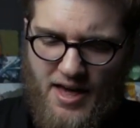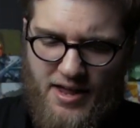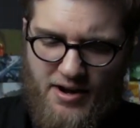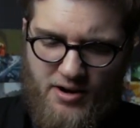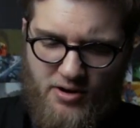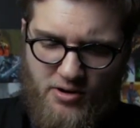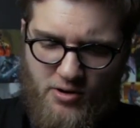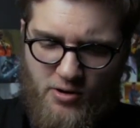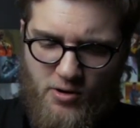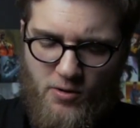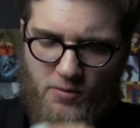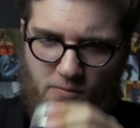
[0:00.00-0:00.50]

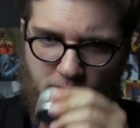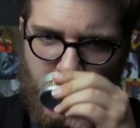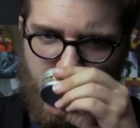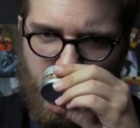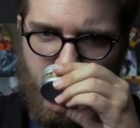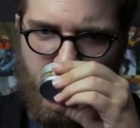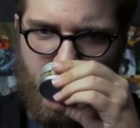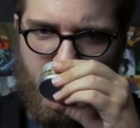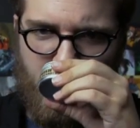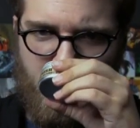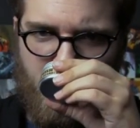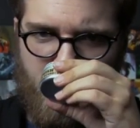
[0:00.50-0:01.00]
don't know.
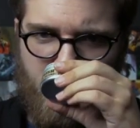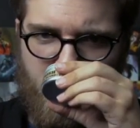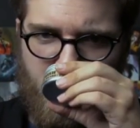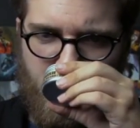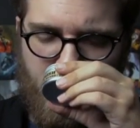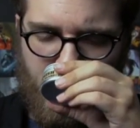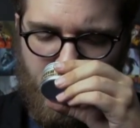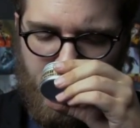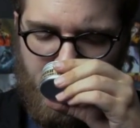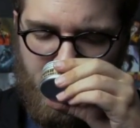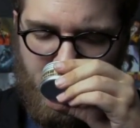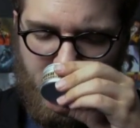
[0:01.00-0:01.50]

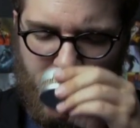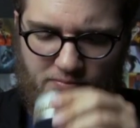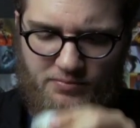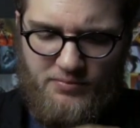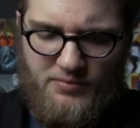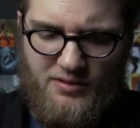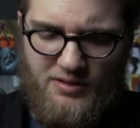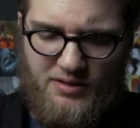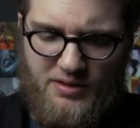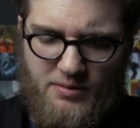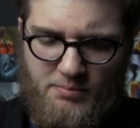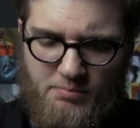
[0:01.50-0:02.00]

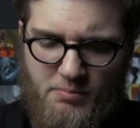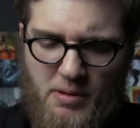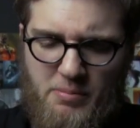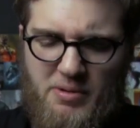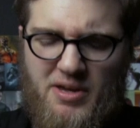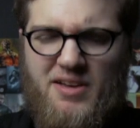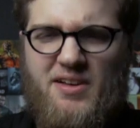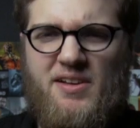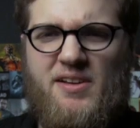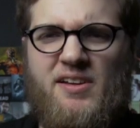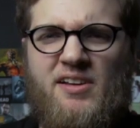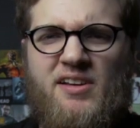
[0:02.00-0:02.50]

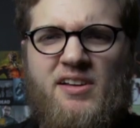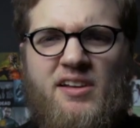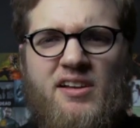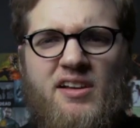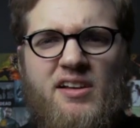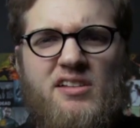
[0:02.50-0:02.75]
Maybe a